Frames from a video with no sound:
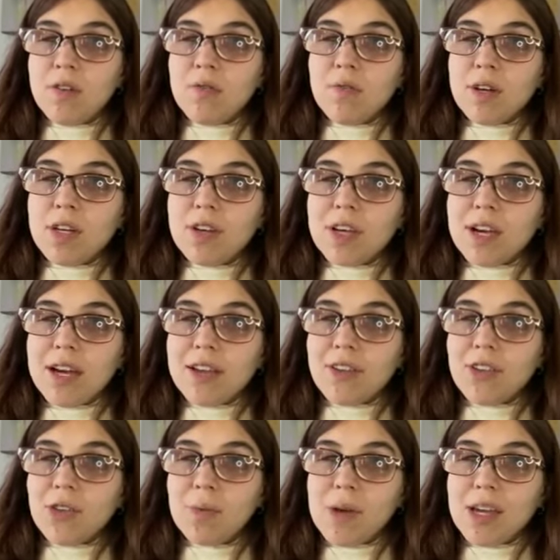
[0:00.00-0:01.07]
when you guys
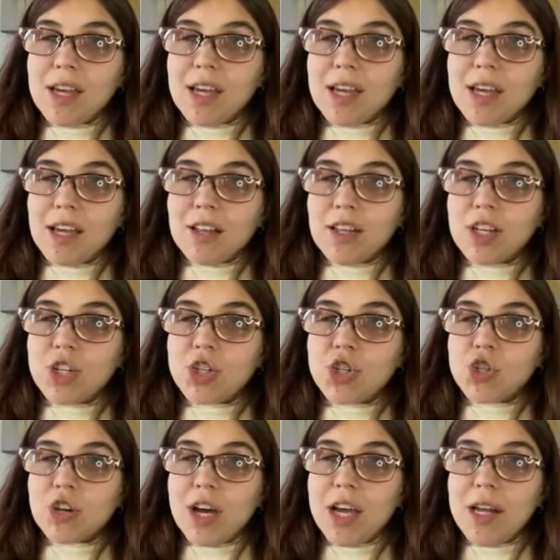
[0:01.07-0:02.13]
are speaking English,
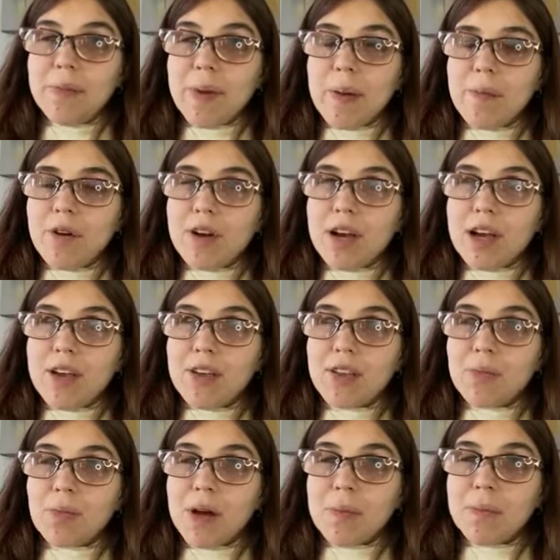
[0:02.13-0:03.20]
try and
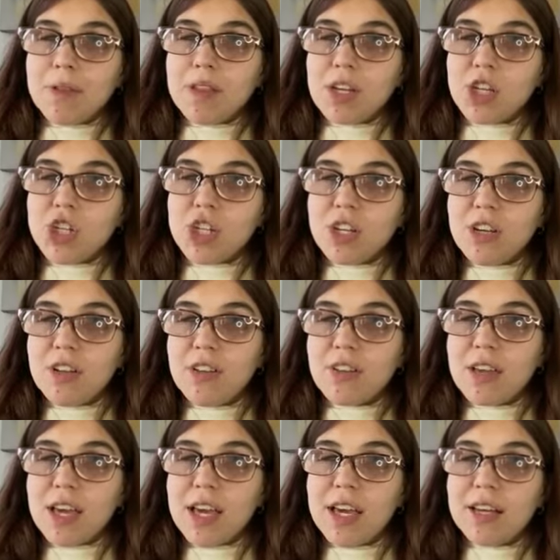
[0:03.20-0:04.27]
memorize prepositions
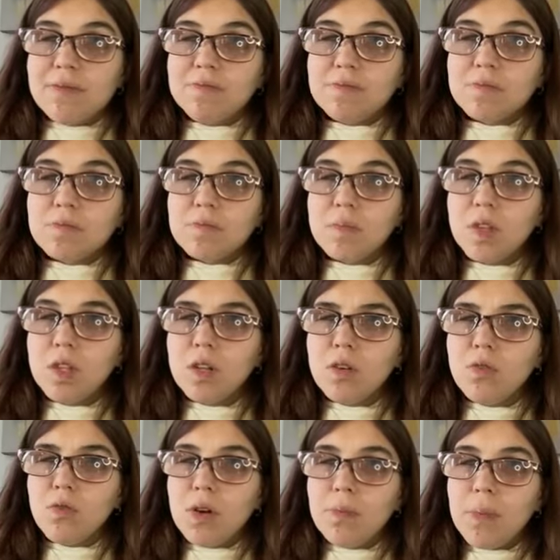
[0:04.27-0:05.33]
and
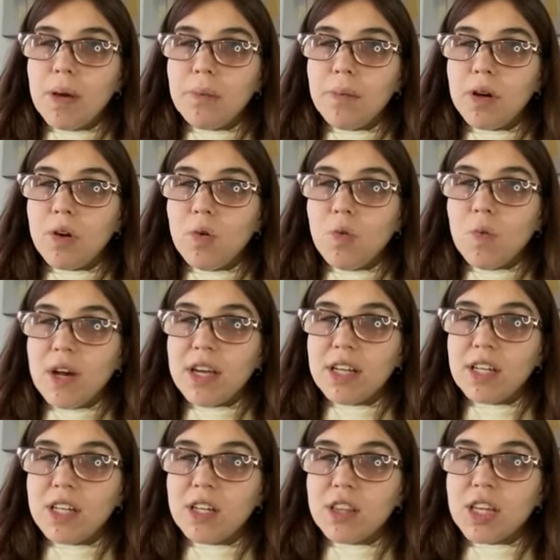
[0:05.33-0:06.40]
remember
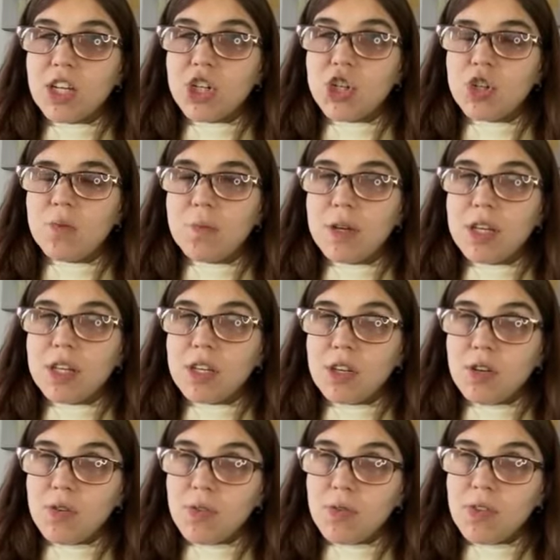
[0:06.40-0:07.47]
when they should be
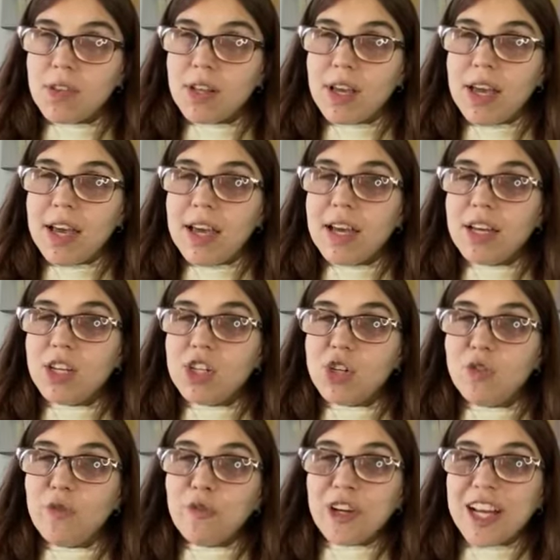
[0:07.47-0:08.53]
used, and
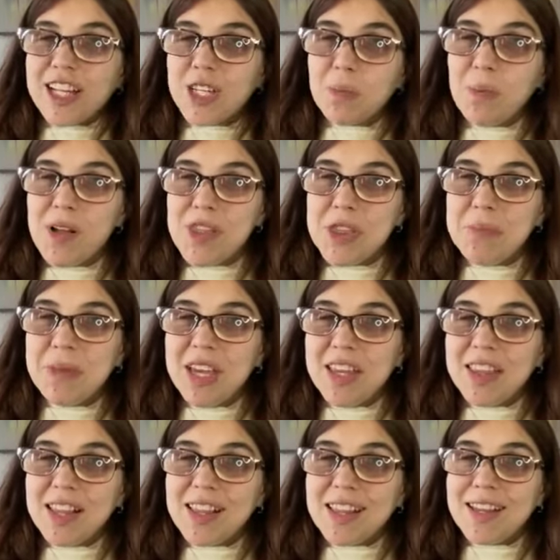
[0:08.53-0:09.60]
don't forget to put them
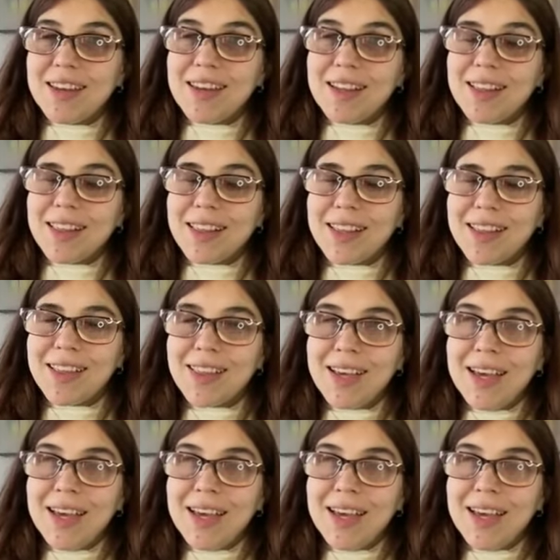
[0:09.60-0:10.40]
in the sentences.